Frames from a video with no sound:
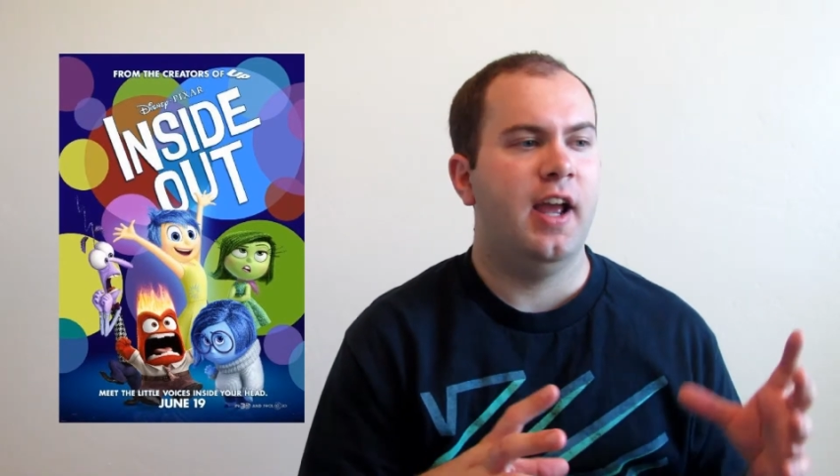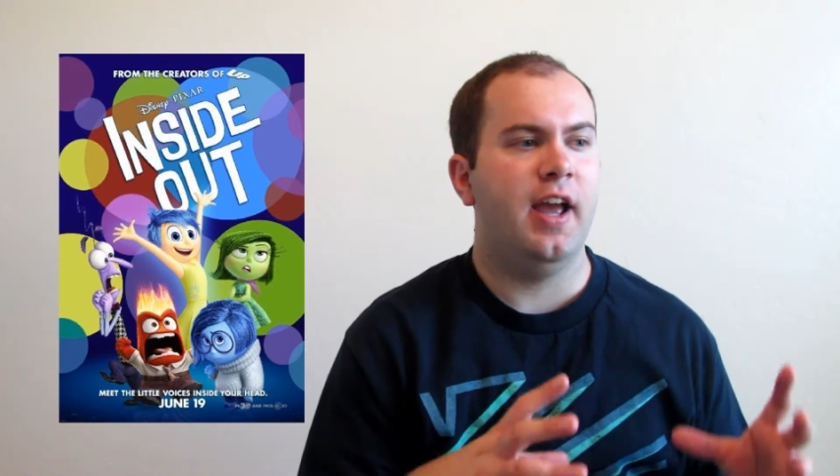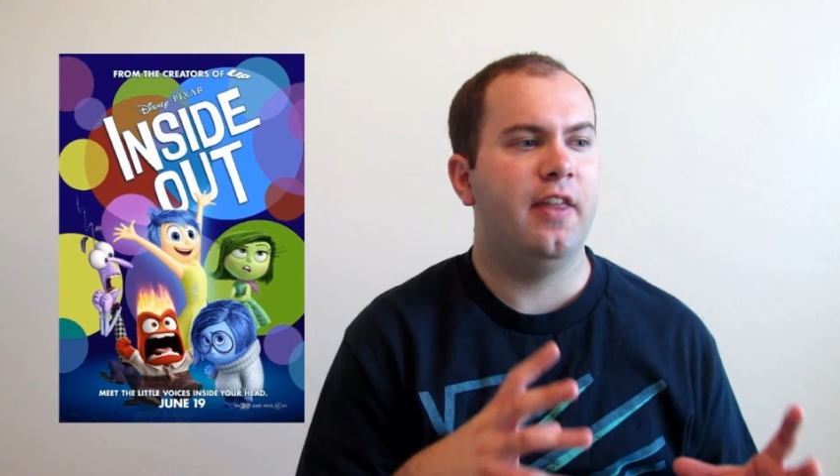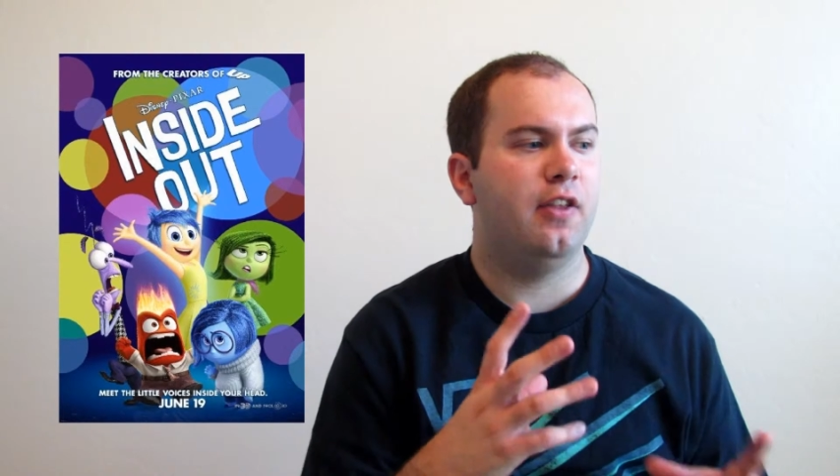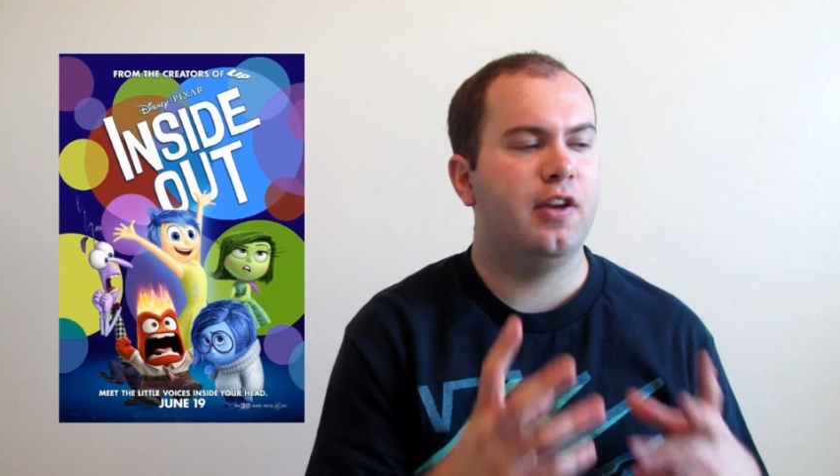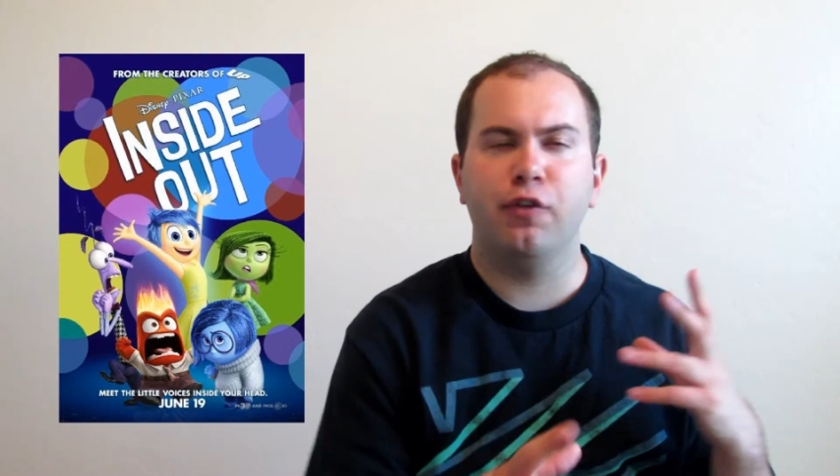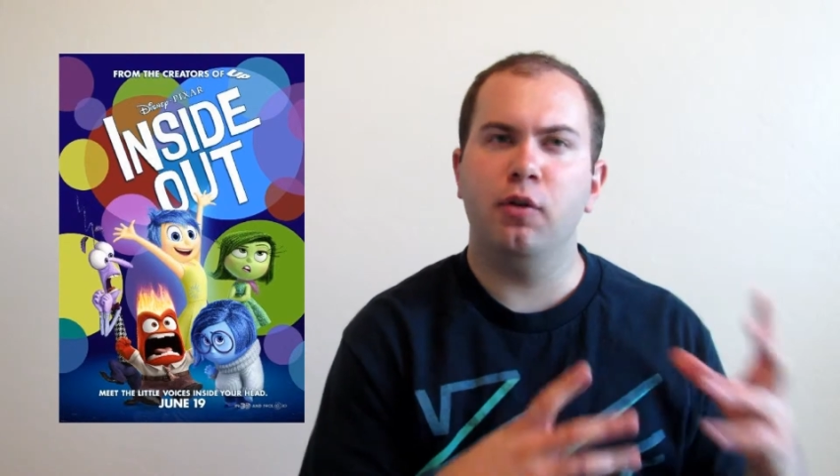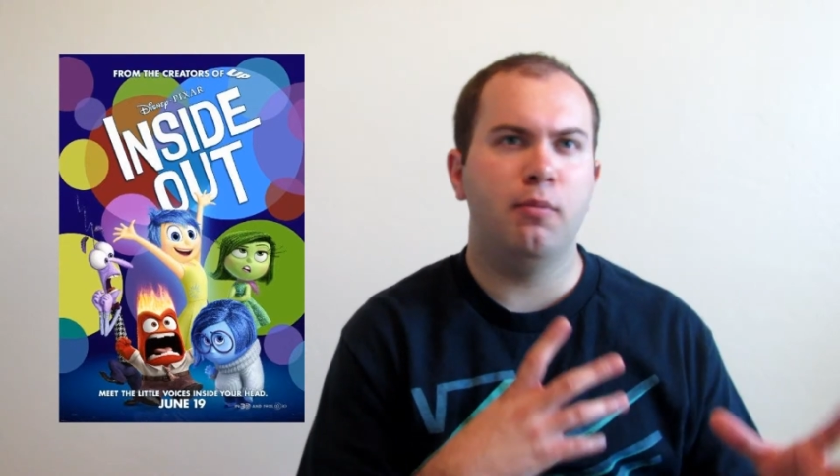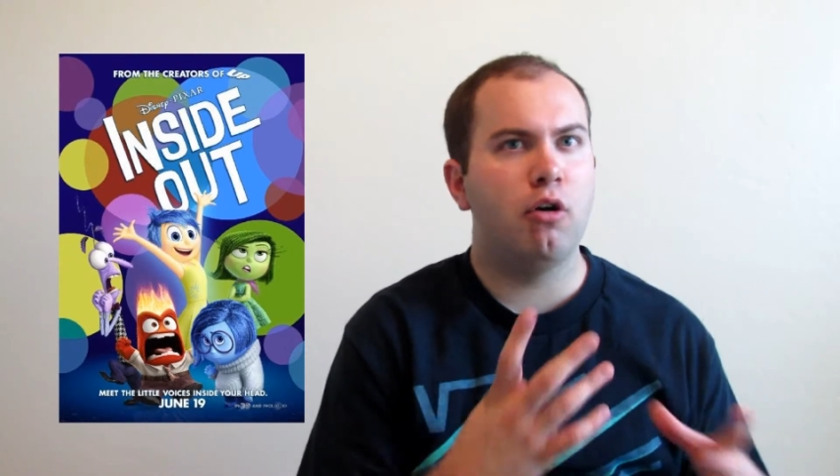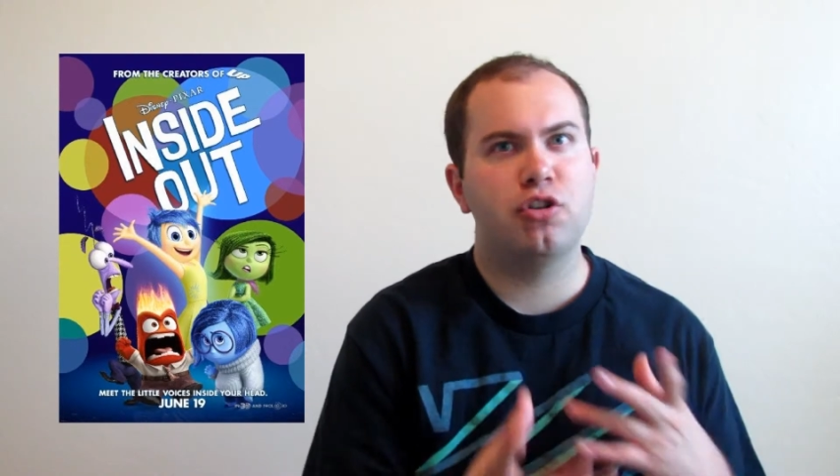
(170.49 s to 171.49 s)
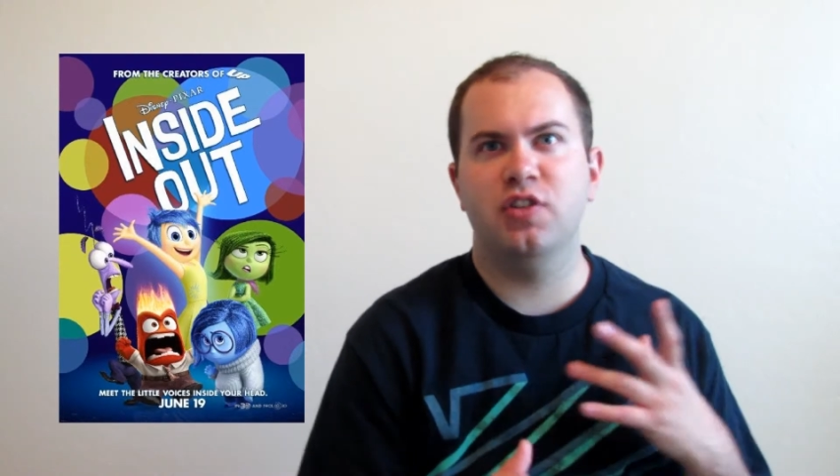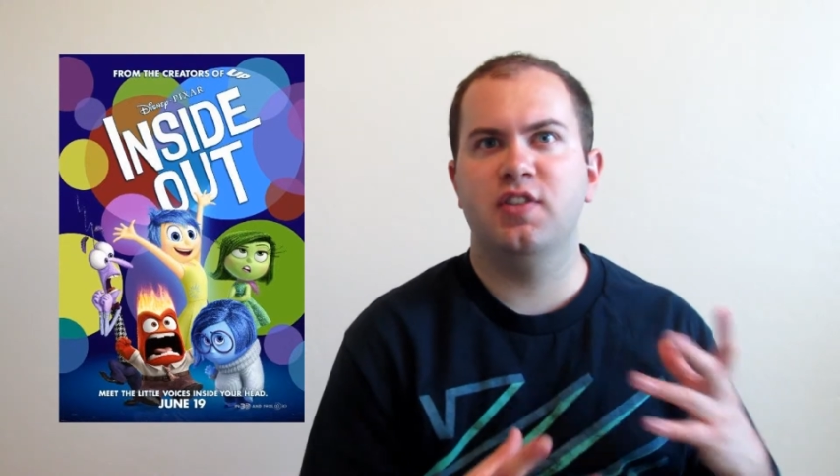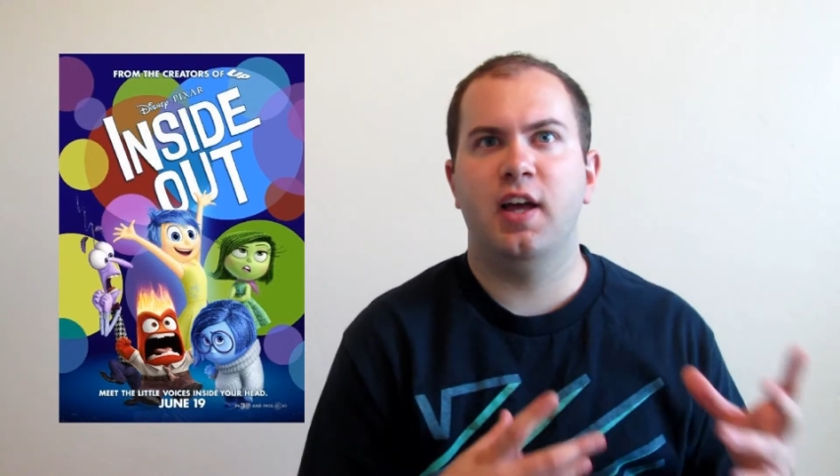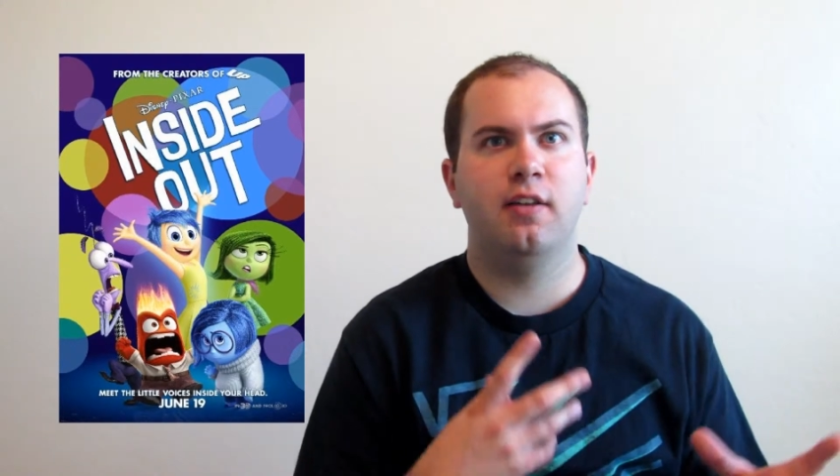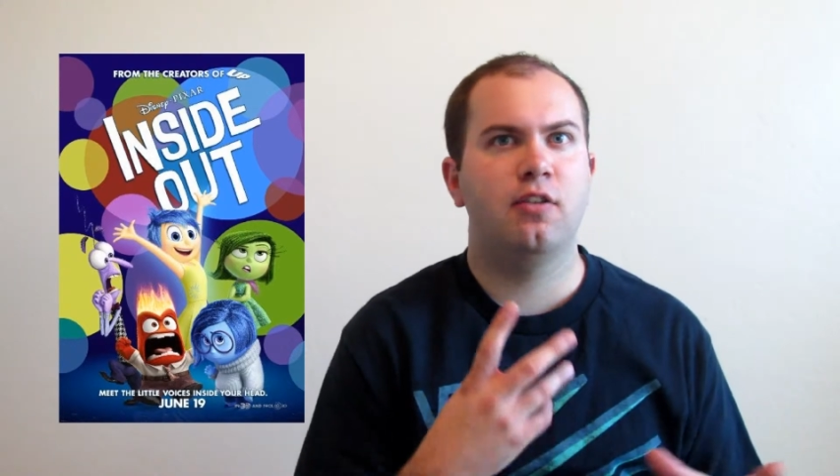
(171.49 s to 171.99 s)
and the different
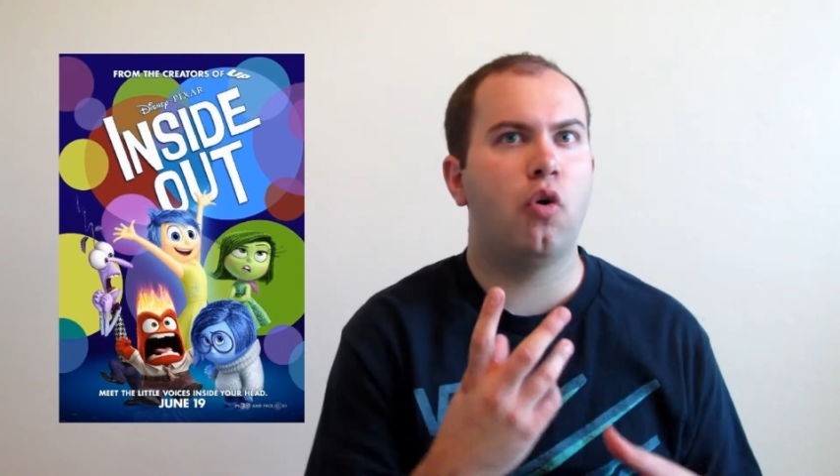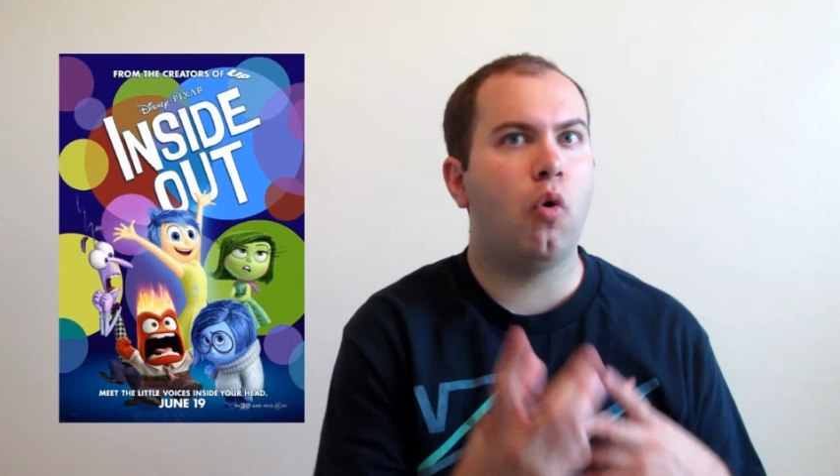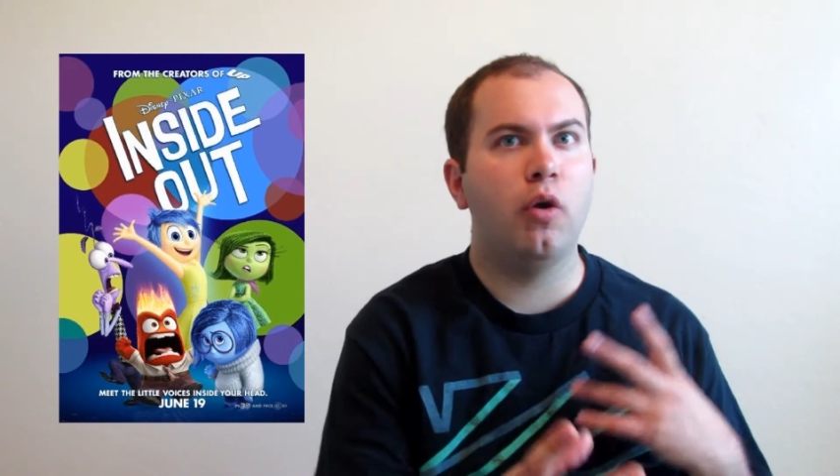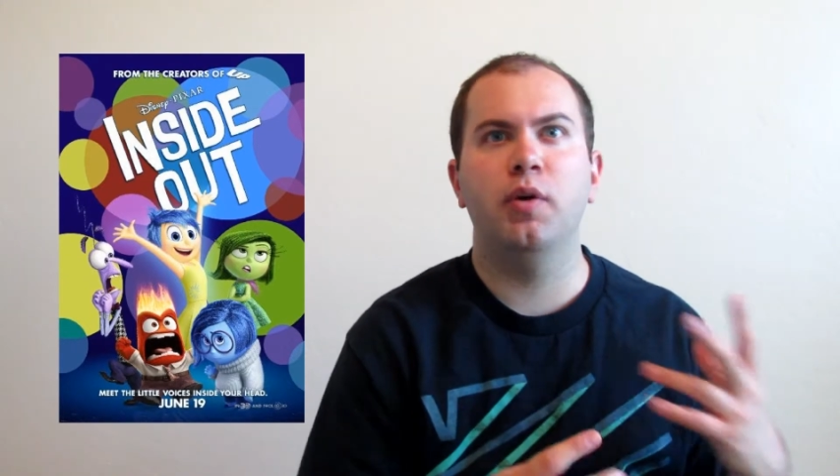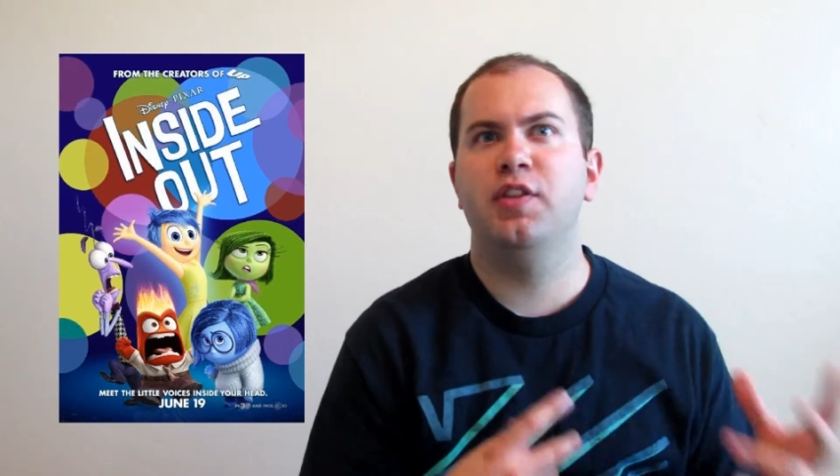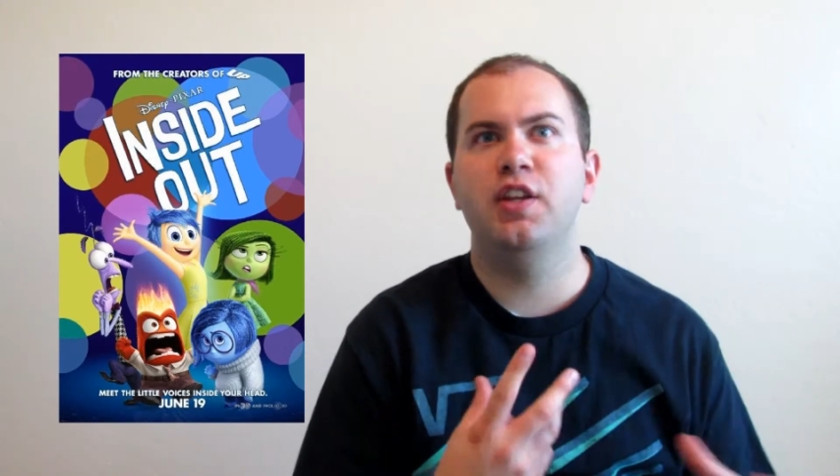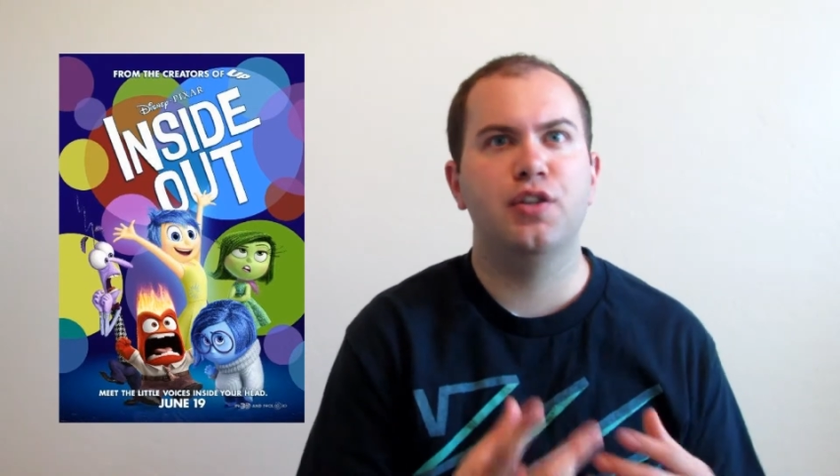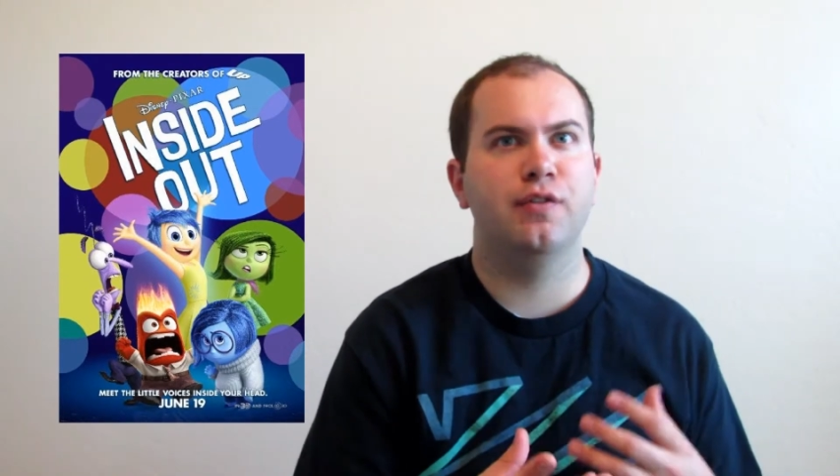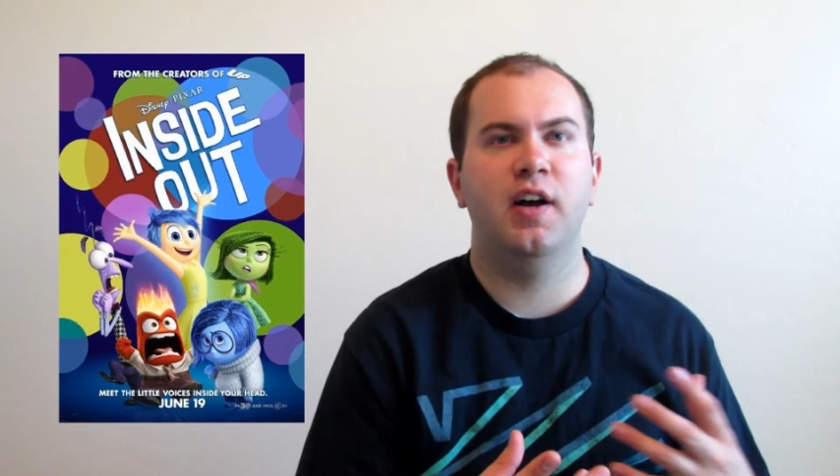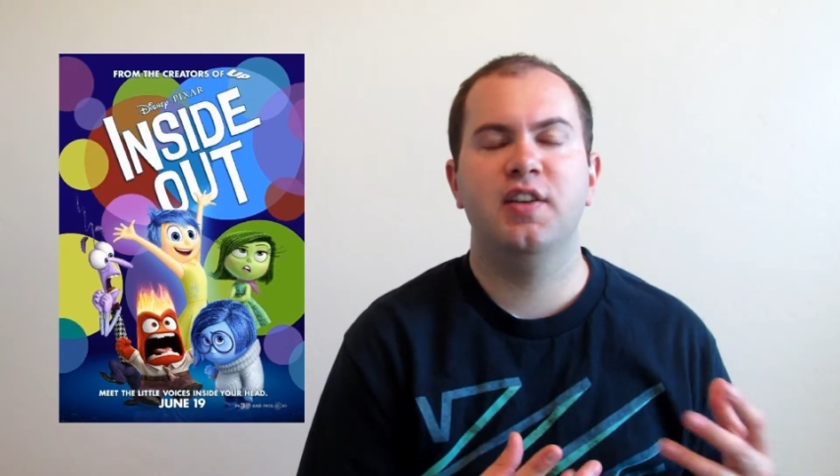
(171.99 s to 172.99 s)
emotions that toy with each of